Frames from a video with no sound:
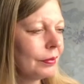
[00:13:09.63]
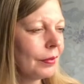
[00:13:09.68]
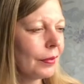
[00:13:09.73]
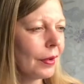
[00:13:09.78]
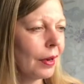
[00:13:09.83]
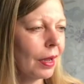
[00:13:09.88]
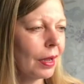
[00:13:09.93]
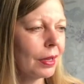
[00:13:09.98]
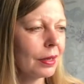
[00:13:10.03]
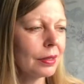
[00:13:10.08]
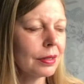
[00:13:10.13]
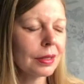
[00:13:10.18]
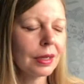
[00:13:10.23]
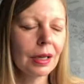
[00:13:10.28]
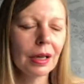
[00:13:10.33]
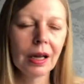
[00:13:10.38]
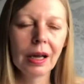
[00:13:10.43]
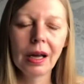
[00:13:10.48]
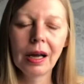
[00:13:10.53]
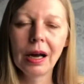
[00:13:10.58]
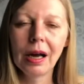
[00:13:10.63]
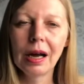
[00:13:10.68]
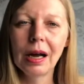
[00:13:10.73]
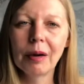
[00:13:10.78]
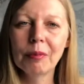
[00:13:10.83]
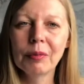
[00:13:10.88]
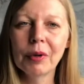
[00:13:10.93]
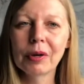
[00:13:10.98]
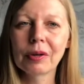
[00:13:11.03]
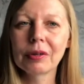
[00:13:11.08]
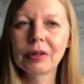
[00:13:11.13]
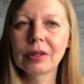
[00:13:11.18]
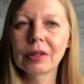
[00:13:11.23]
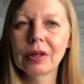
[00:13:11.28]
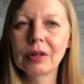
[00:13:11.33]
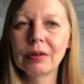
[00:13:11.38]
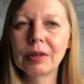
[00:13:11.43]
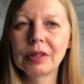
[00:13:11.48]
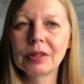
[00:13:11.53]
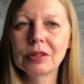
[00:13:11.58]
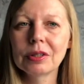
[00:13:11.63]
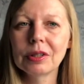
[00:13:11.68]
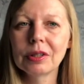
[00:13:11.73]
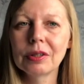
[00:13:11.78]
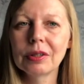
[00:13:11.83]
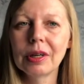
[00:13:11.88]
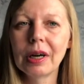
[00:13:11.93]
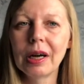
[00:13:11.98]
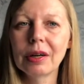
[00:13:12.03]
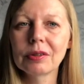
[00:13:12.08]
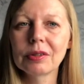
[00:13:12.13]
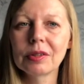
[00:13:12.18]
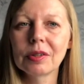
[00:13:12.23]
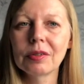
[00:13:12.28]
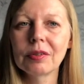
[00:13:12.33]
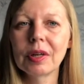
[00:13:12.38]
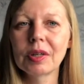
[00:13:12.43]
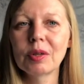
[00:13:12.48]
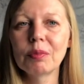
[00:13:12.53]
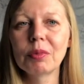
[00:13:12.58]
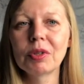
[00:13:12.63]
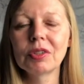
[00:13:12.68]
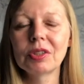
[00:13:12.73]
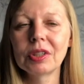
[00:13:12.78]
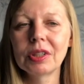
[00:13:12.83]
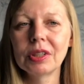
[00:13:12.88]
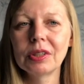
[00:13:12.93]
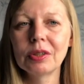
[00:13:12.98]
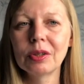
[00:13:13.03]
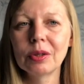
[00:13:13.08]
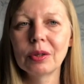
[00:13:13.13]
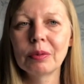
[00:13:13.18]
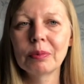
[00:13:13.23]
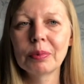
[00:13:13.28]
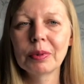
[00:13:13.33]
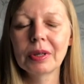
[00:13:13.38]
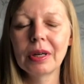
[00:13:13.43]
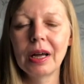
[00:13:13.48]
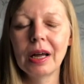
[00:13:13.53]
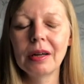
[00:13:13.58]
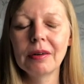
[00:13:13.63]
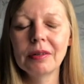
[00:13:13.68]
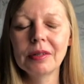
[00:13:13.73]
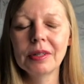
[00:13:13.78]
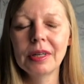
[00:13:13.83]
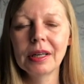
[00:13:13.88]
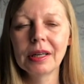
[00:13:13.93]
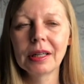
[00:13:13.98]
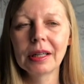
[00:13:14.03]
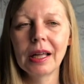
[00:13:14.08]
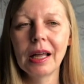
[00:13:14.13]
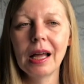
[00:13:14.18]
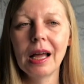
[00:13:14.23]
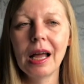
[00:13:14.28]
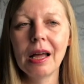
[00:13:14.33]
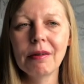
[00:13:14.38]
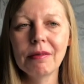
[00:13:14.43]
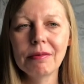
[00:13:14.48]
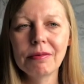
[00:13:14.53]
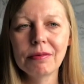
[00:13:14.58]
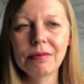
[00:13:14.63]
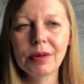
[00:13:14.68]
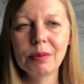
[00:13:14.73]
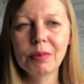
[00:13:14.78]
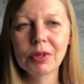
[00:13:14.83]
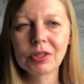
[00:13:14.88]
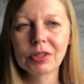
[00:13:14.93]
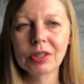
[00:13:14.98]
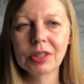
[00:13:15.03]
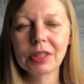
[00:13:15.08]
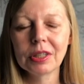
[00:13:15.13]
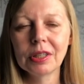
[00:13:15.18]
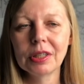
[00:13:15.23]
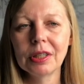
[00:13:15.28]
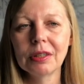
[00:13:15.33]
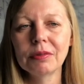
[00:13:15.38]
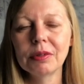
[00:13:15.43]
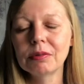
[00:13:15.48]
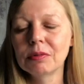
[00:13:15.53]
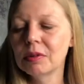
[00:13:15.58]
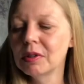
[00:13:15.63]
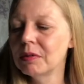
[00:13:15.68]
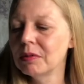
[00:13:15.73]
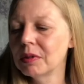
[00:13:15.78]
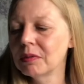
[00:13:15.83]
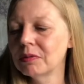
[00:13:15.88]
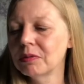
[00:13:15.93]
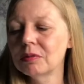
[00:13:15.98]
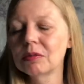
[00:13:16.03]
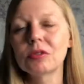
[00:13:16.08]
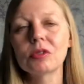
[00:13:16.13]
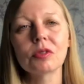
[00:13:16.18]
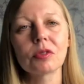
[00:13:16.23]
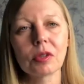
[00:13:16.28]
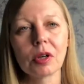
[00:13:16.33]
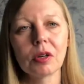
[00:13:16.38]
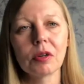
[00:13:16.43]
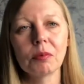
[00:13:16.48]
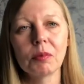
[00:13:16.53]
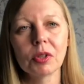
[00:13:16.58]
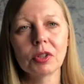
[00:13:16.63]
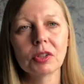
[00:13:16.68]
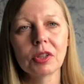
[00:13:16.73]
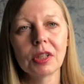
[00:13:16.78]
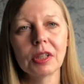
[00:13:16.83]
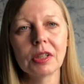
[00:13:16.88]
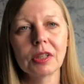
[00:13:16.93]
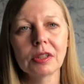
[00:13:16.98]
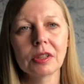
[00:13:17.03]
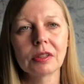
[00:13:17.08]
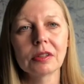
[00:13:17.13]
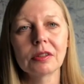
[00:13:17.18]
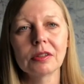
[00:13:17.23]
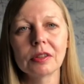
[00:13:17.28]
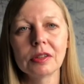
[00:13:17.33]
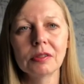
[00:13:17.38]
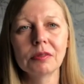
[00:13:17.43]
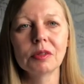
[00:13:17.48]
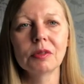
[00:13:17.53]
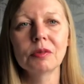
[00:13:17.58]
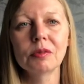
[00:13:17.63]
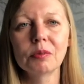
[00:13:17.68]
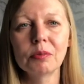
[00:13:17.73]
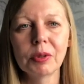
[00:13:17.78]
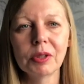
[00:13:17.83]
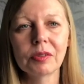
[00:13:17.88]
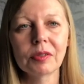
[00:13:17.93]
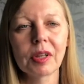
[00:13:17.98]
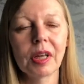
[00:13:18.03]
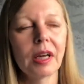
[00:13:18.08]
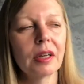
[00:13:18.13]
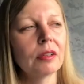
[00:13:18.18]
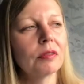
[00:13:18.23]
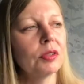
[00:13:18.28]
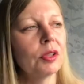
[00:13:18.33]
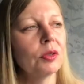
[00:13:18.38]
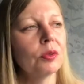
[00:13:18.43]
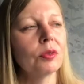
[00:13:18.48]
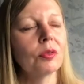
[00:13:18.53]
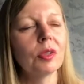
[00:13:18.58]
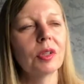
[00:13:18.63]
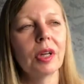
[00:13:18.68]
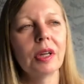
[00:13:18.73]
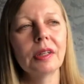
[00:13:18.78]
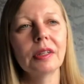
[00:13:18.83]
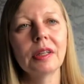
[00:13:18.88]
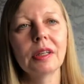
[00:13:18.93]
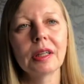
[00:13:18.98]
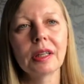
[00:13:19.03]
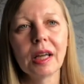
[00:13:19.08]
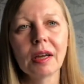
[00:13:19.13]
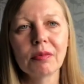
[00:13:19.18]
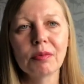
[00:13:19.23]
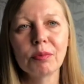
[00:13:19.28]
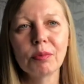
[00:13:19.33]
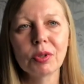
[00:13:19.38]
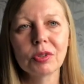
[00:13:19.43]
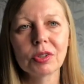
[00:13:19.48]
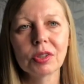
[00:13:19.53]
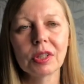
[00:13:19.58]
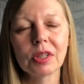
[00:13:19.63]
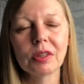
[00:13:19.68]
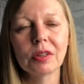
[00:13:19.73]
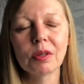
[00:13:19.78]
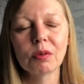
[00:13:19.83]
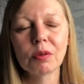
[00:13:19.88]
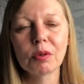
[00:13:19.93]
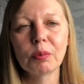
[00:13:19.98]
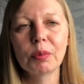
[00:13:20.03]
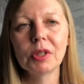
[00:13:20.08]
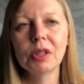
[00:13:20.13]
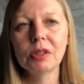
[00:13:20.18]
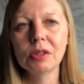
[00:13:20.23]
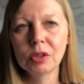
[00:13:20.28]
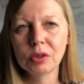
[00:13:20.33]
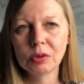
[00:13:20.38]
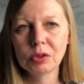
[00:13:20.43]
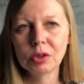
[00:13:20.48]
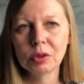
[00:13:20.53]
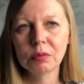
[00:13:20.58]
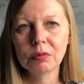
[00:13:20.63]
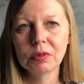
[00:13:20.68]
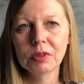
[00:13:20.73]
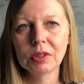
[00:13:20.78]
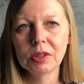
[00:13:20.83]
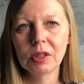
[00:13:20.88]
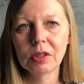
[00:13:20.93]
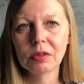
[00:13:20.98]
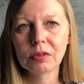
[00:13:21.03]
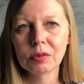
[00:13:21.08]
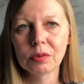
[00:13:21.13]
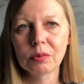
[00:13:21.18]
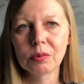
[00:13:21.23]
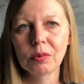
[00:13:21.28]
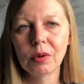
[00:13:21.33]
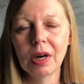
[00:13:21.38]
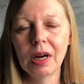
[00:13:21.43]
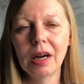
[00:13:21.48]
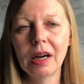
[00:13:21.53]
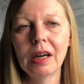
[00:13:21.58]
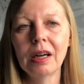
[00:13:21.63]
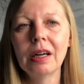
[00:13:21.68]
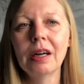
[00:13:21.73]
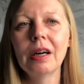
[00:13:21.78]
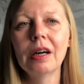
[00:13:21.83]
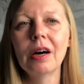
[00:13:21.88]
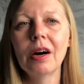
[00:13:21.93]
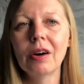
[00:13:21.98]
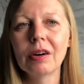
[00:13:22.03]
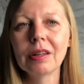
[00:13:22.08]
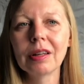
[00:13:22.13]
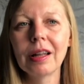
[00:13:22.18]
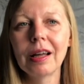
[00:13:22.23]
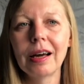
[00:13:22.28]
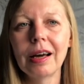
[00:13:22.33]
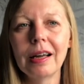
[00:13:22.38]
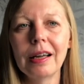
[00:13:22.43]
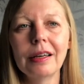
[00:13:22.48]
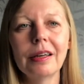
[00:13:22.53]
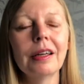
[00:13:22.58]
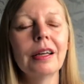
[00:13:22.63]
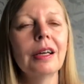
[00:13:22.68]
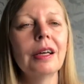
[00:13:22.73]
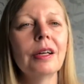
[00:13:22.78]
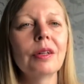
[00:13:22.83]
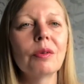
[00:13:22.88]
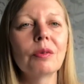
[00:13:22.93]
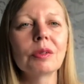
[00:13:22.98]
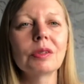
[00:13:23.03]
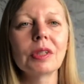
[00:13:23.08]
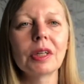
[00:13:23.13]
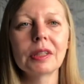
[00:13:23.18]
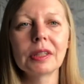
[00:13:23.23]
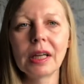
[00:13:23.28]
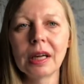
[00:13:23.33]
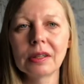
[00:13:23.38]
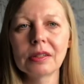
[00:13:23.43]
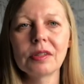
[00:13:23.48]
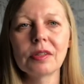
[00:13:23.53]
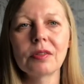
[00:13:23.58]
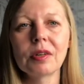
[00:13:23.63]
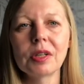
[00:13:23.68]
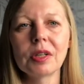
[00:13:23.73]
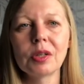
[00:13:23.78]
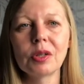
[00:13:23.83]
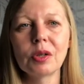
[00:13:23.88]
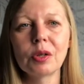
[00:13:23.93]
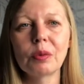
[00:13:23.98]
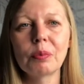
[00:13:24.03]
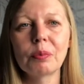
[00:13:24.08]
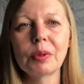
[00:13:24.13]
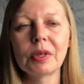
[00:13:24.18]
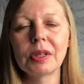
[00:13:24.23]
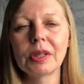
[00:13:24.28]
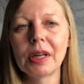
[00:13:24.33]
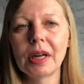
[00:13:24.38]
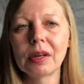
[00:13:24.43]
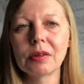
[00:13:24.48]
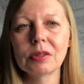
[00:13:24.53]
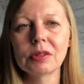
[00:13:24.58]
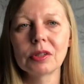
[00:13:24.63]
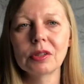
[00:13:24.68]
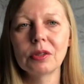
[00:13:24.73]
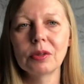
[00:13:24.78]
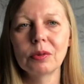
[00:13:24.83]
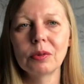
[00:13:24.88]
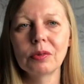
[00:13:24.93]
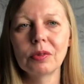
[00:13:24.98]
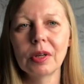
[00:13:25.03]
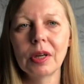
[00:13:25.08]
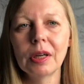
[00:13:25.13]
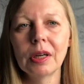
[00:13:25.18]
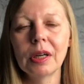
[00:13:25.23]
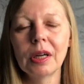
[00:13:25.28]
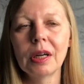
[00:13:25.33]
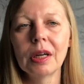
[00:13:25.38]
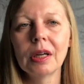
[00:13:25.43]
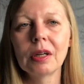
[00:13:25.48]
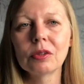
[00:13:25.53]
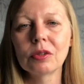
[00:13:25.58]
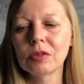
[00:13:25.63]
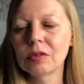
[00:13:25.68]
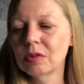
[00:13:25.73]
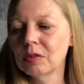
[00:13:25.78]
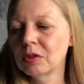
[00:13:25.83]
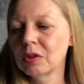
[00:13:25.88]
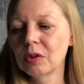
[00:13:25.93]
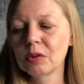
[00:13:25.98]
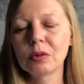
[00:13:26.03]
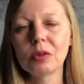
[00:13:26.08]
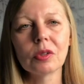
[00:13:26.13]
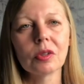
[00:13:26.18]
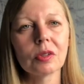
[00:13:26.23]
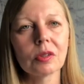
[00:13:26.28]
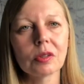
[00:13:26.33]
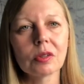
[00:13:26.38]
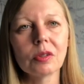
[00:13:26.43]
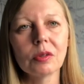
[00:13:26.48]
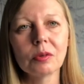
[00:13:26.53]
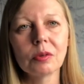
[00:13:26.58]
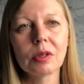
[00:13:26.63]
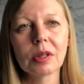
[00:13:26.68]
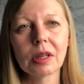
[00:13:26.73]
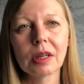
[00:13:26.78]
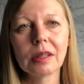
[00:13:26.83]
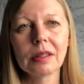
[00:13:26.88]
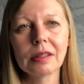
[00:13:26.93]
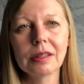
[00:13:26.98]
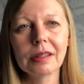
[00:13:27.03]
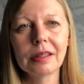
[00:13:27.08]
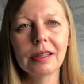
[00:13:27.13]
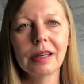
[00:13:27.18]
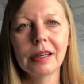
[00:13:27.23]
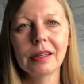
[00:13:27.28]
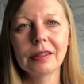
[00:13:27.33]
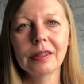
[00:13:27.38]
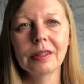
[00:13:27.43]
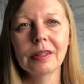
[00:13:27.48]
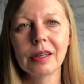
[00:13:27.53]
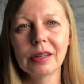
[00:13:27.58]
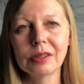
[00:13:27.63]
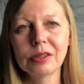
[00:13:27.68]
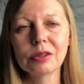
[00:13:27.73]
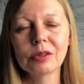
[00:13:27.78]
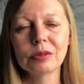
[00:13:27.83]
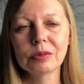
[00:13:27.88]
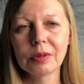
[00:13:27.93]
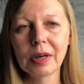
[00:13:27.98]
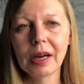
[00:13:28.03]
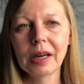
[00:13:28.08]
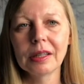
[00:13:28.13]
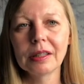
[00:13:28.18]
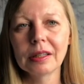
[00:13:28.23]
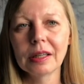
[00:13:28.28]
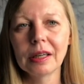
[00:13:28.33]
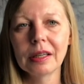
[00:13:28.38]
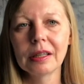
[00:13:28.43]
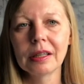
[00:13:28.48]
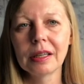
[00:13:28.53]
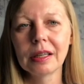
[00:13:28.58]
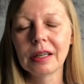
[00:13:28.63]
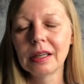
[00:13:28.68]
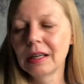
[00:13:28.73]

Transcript: And I'm not going to go into how to thread a machine up. At nearly every machine, if you've, if you've just got a machine and you're, you're a bit scared of using it, nearly every machine there will be a YouTube video somewhere online that will tell you how to thread it up and how to use it. Just Google Google it and, and you'll find it.